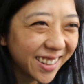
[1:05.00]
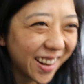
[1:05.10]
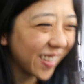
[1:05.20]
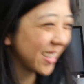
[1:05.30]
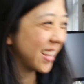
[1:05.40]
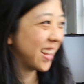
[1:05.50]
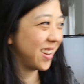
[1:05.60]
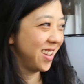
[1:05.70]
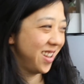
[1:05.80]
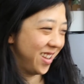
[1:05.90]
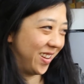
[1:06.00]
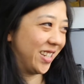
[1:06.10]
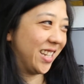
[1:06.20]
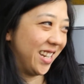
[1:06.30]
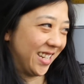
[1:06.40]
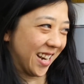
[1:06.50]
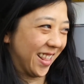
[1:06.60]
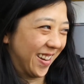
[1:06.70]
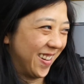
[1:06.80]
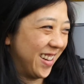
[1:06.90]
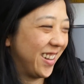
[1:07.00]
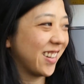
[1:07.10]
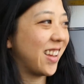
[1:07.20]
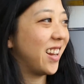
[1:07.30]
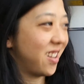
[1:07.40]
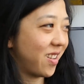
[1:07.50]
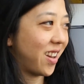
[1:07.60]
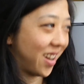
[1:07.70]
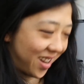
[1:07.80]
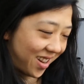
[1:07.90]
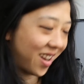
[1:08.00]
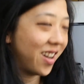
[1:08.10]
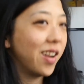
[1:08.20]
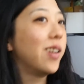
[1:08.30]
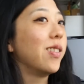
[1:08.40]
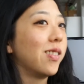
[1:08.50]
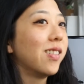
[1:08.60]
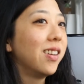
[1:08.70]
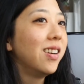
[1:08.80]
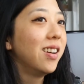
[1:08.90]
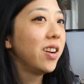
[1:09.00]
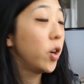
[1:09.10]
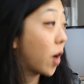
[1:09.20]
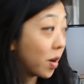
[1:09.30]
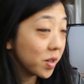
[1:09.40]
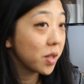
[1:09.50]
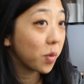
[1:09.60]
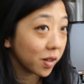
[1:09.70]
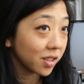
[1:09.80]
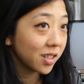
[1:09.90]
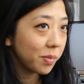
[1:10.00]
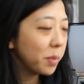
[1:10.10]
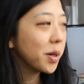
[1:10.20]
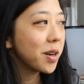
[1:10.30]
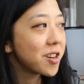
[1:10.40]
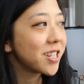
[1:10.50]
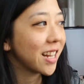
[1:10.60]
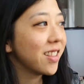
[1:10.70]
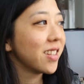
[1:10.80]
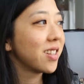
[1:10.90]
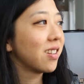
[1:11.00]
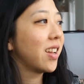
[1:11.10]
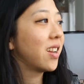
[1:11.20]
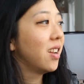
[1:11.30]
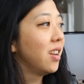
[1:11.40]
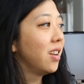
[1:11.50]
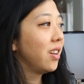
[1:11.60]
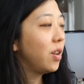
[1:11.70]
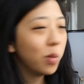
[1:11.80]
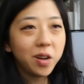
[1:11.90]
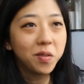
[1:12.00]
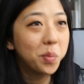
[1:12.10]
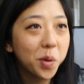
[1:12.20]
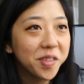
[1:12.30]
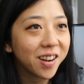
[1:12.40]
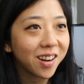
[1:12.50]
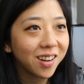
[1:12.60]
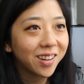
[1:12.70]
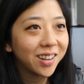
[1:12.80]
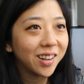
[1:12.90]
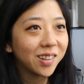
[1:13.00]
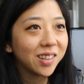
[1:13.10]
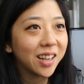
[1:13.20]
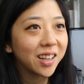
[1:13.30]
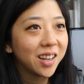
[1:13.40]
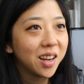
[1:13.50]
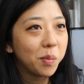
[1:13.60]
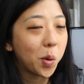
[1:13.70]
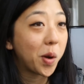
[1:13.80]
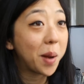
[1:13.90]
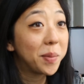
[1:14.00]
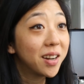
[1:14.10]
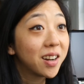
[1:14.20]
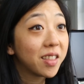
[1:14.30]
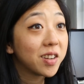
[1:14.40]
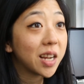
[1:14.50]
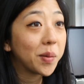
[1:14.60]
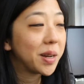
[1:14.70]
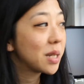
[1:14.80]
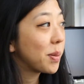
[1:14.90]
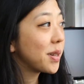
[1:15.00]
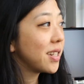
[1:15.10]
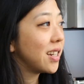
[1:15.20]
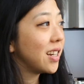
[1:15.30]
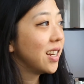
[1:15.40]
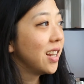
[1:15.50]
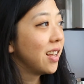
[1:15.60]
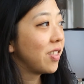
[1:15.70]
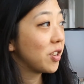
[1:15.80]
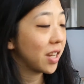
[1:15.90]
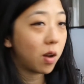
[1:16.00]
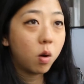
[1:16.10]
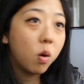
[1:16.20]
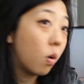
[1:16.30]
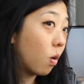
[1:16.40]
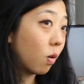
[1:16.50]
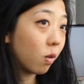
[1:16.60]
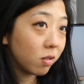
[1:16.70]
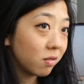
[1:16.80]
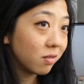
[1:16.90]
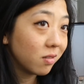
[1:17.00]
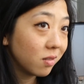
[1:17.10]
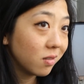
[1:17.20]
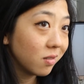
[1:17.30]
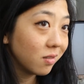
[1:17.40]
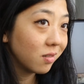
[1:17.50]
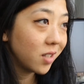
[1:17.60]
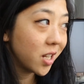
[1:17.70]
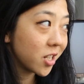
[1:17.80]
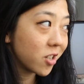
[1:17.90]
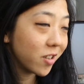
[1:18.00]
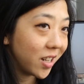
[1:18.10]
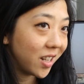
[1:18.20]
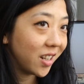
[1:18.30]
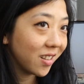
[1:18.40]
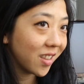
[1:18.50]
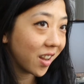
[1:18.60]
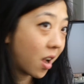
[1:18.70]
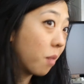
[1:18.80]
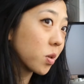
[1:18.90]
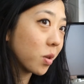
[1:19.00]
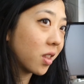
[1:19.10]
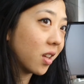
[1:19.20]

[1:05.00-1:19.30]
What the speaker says: You know, it's like you see each other and you're like, okay, I know you're out in the world. People don't understand this. They're like, you weren't even born there, you know? Like, but when I meet another Taiwanese person, there's like a whole history that comes with